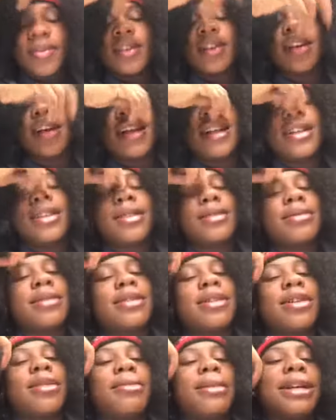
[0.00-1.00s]
And then
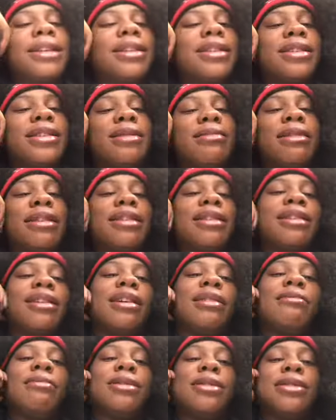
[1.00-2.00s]
sometimes I go back to sleep after
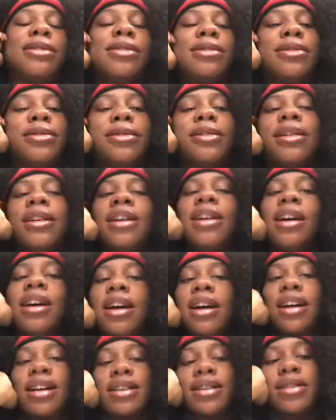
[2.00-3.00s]
that, but still,
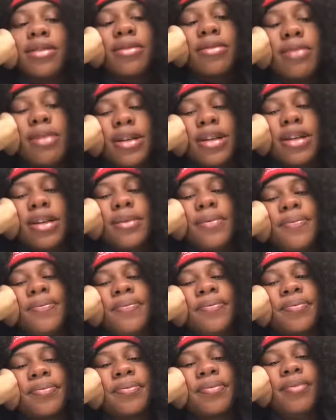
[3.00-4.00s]
I still be
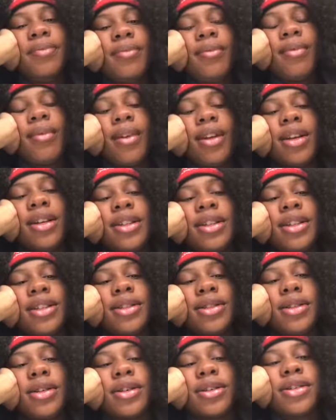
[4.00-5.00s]

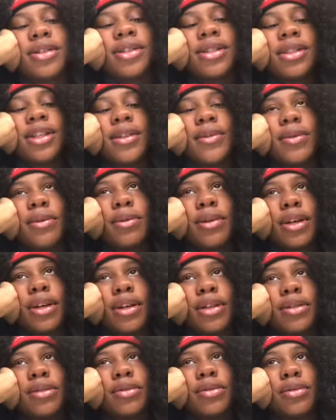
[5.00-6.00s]
exhausted even when
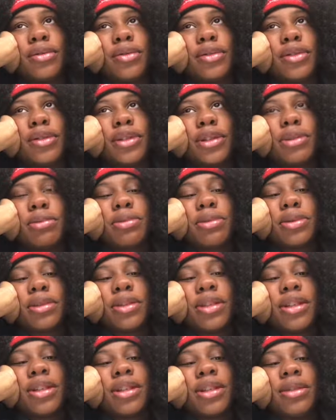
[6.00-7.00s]
I do go to sleep on
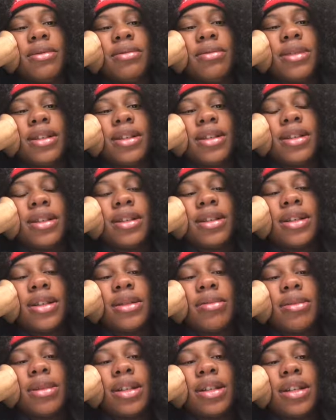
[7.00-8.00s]
time.
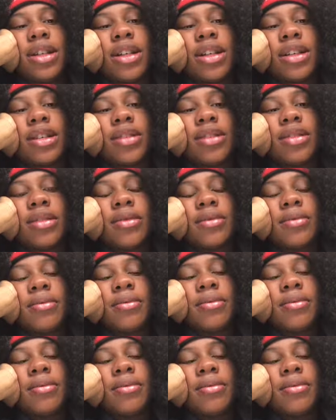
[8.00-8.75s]
I'd be tired.